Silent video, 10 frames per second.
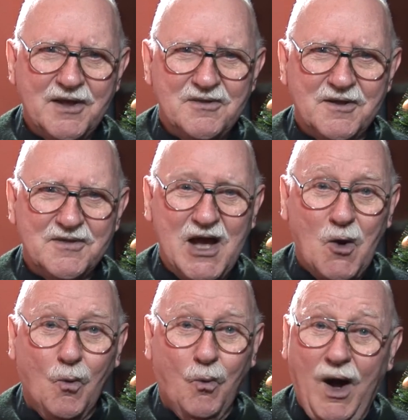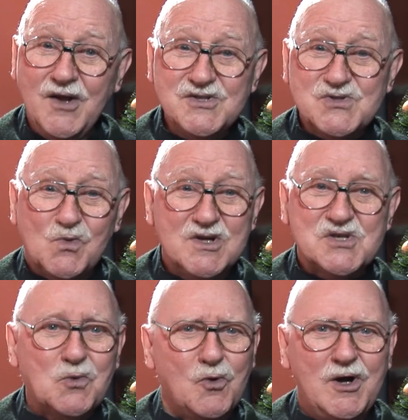that there once was
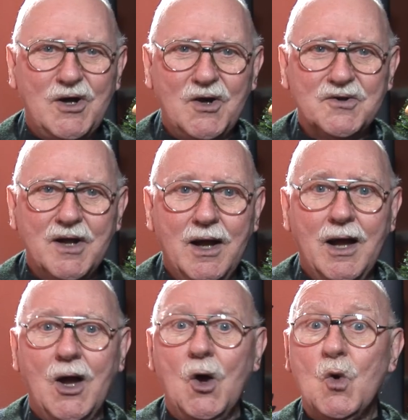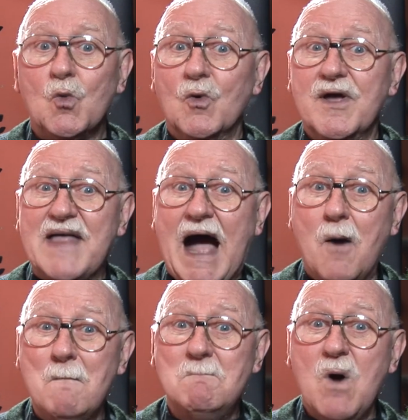a world
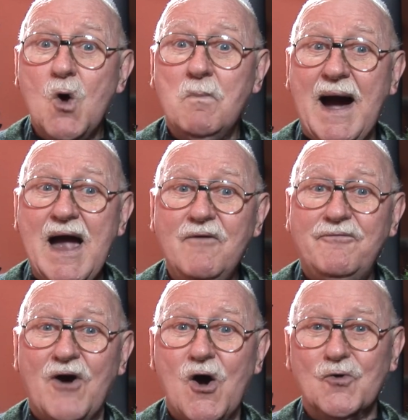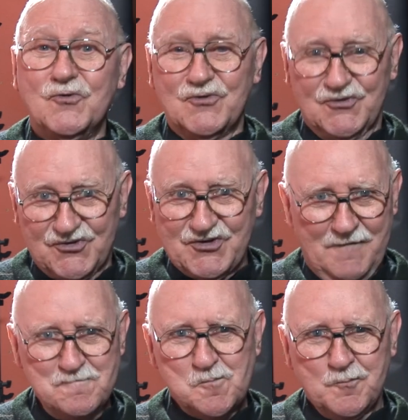without mobile phones
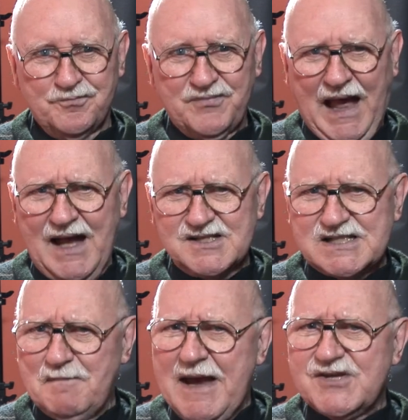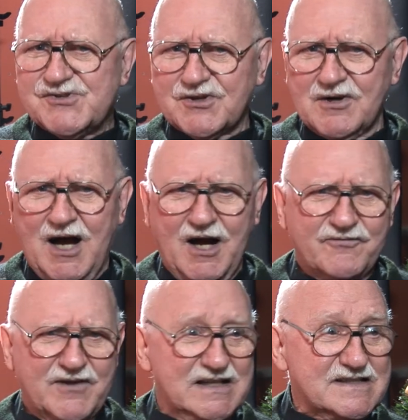and
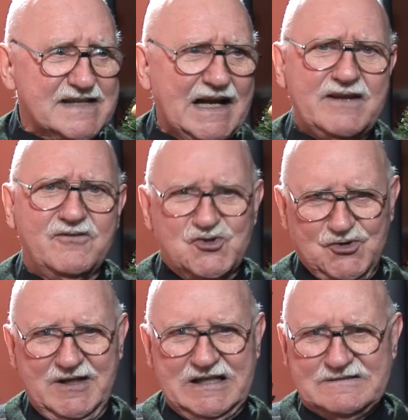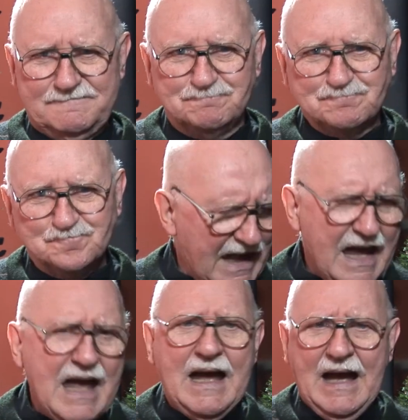spacecraft and television.
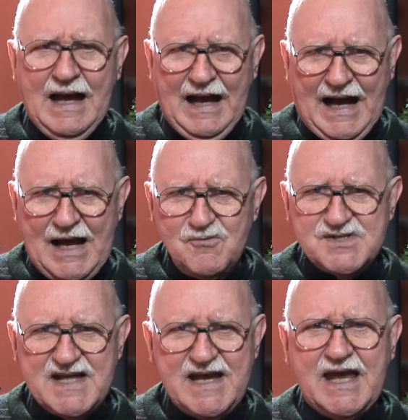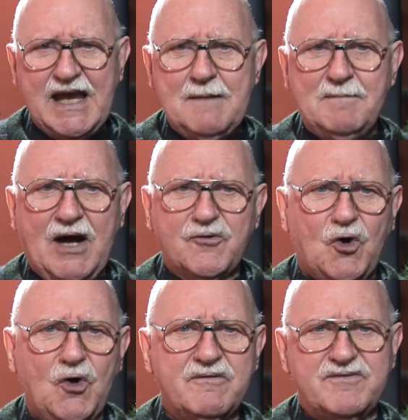I was thinking about
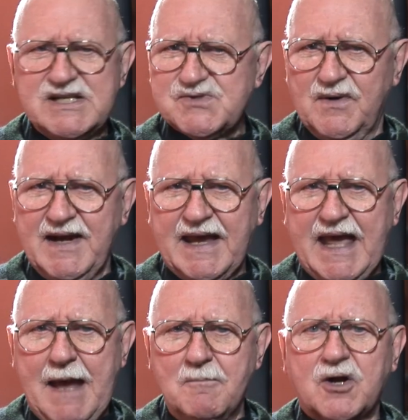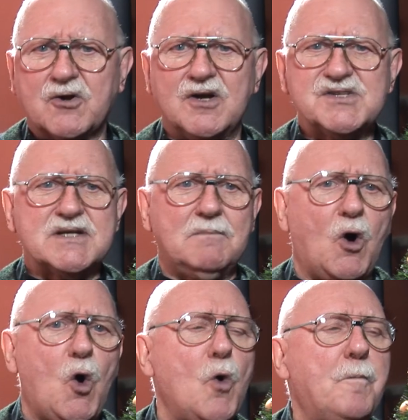all of this when I came across some
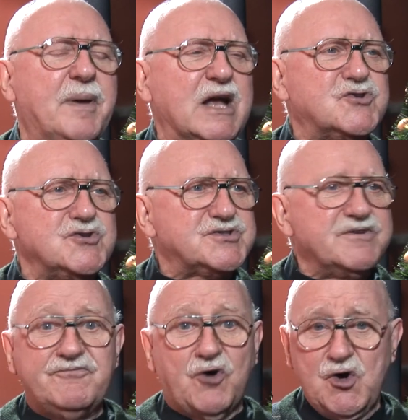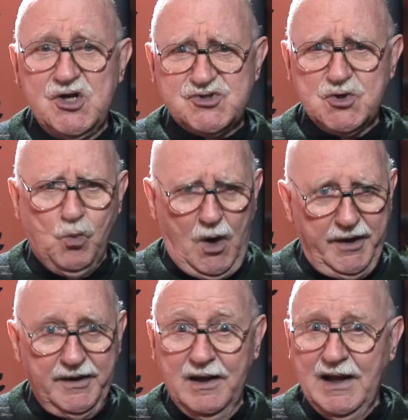old pictures of Voyager
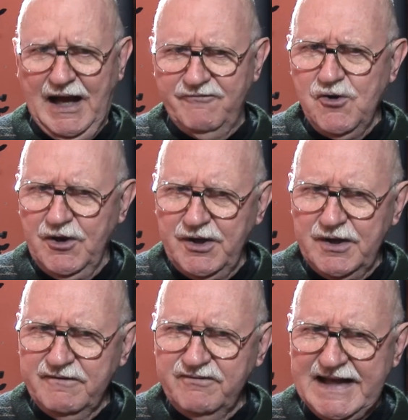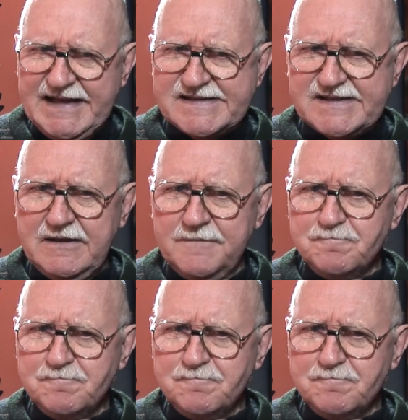1. Have you heard of that?